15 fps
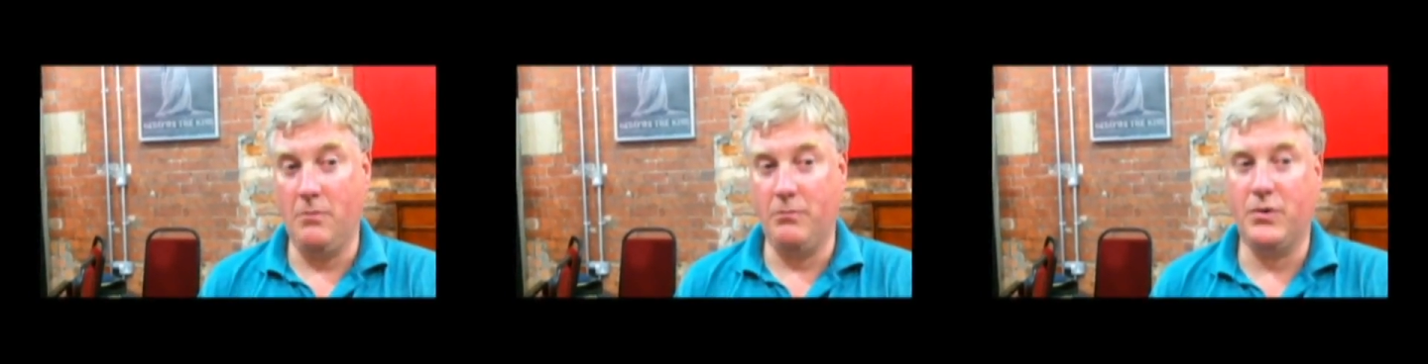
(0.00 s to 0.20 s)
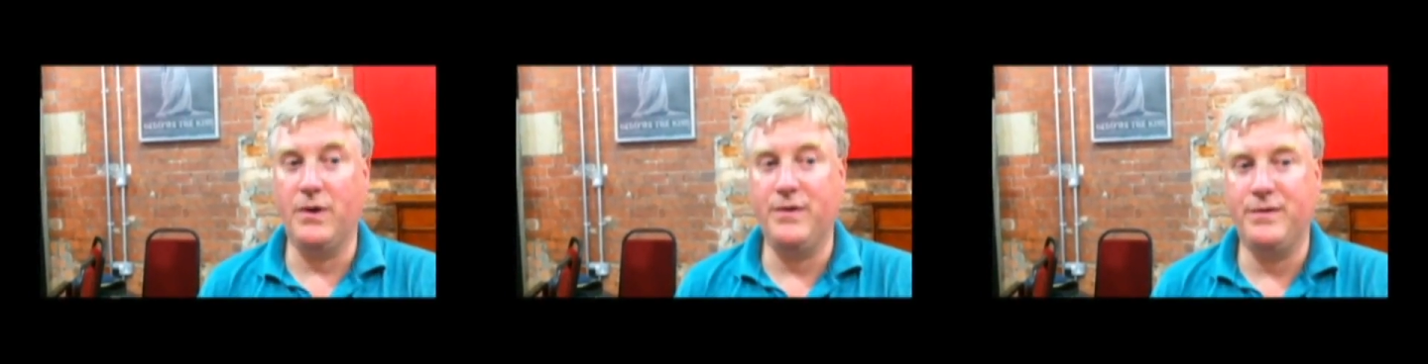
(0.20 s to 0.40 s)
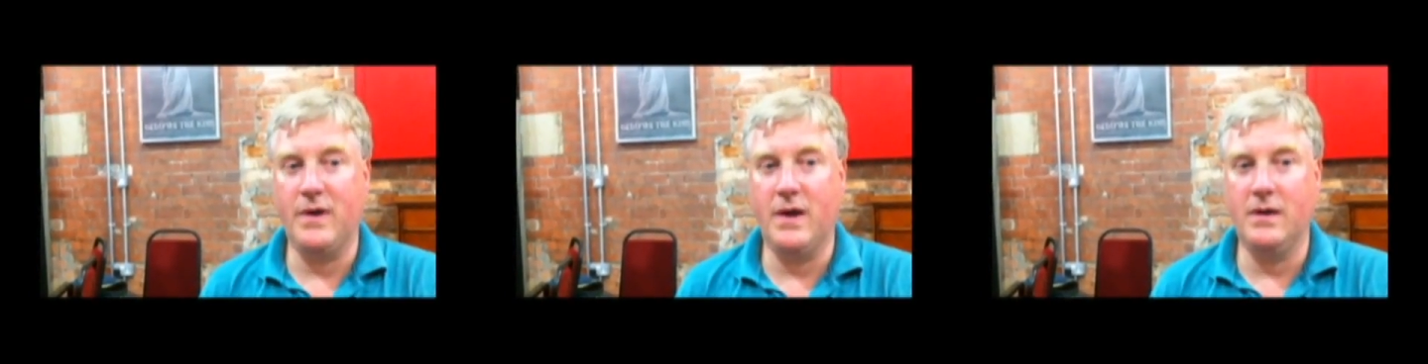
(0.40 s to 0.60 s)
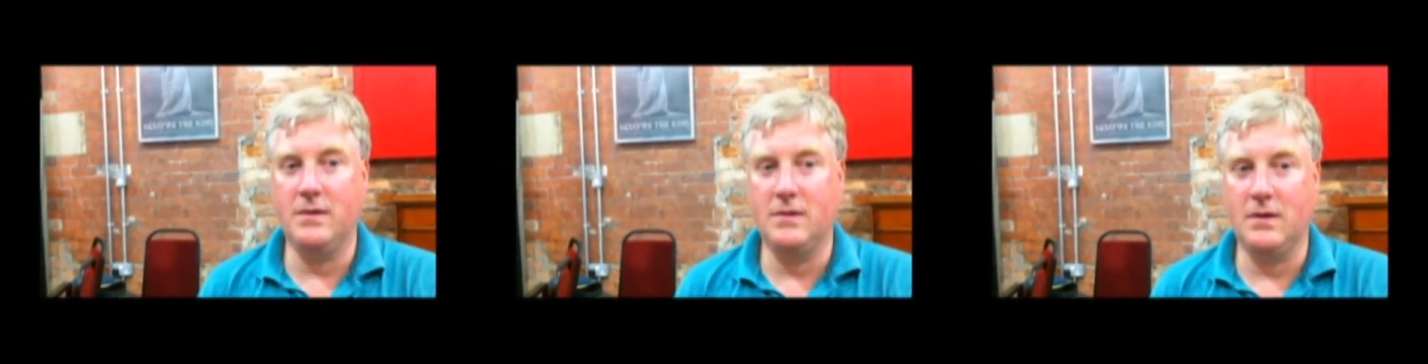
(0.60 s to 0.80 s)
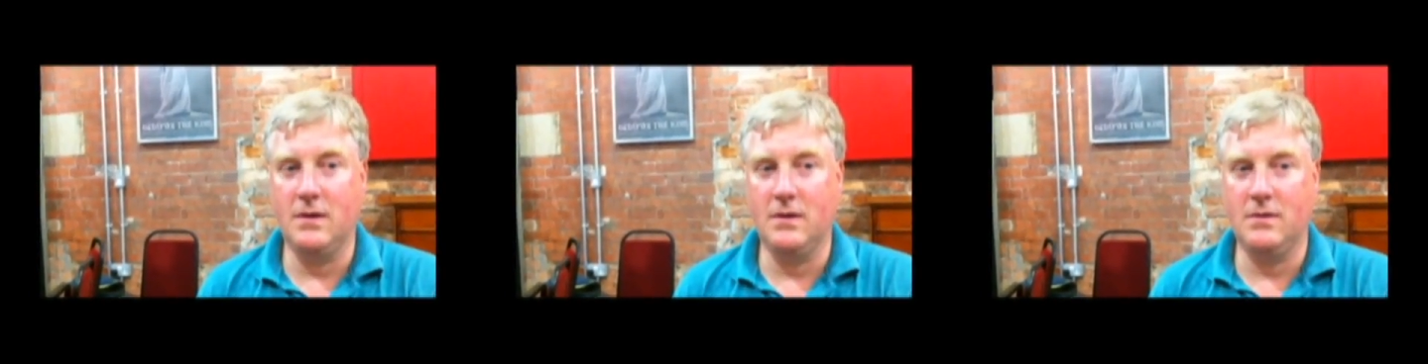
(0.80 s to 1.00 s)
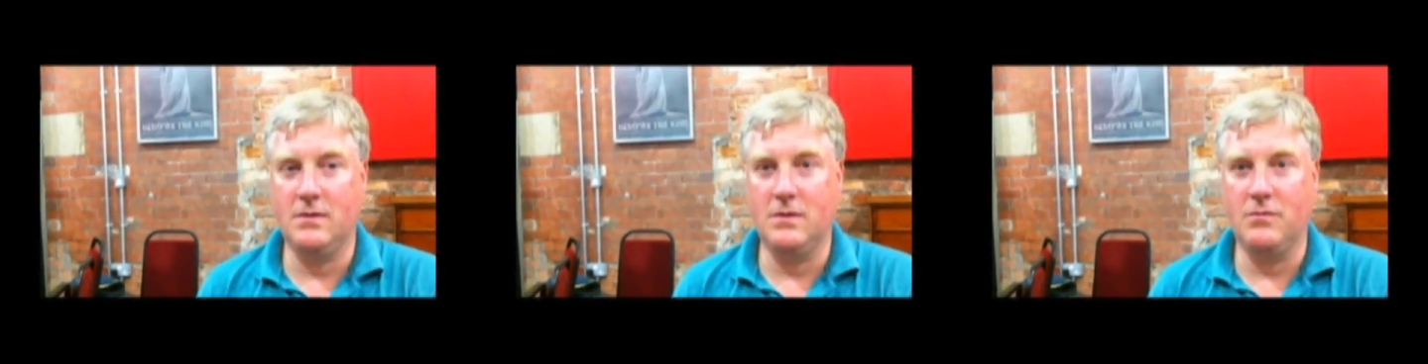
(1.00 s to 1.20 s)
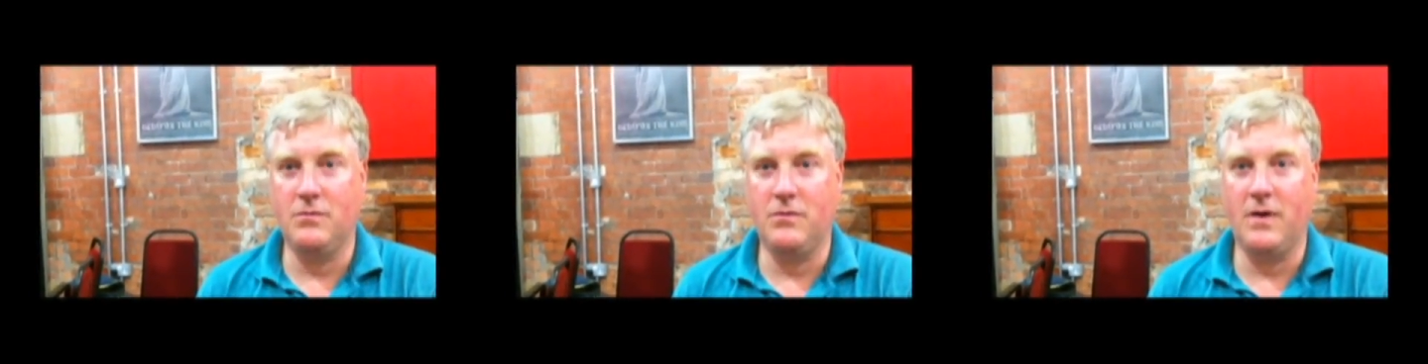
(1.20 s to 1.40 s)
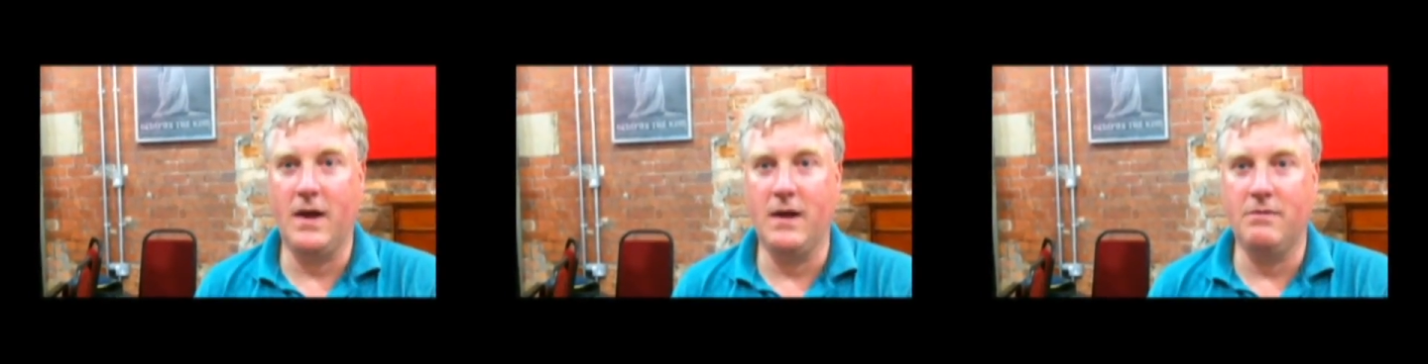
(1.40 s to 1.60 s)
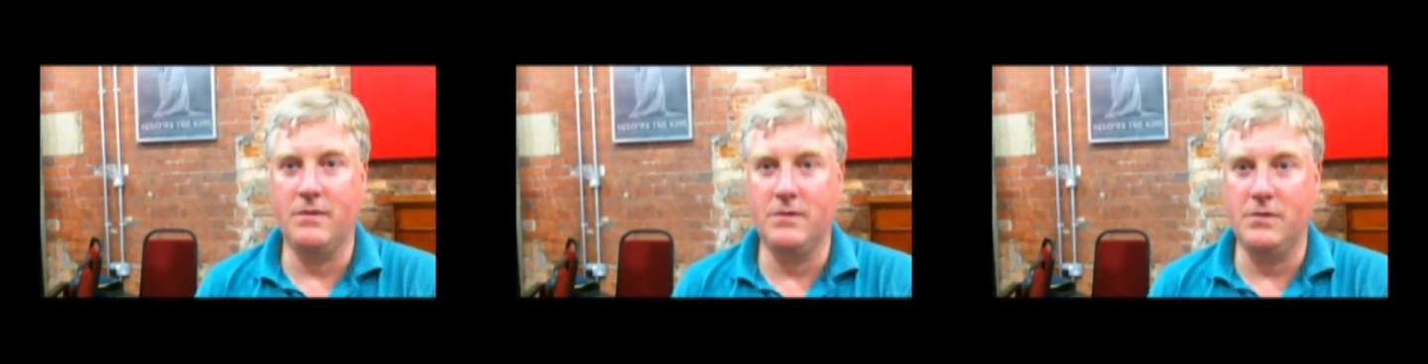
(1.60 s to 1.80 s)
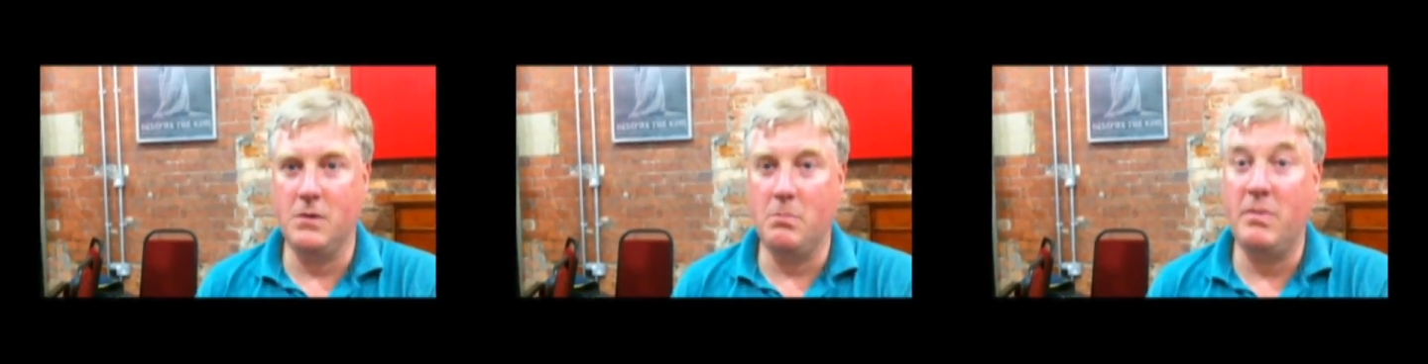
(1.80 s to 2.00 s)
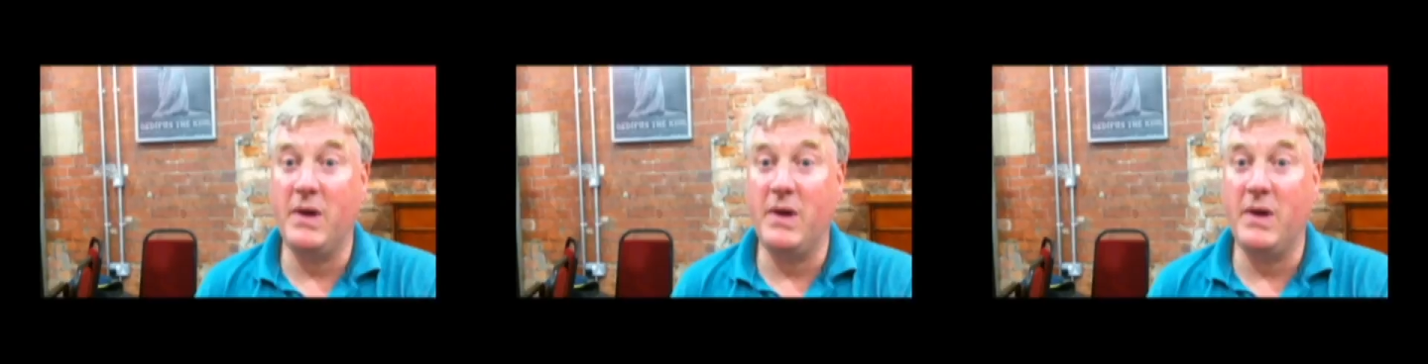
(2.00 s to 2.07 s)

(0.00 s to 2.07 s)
appreciate the flavour of the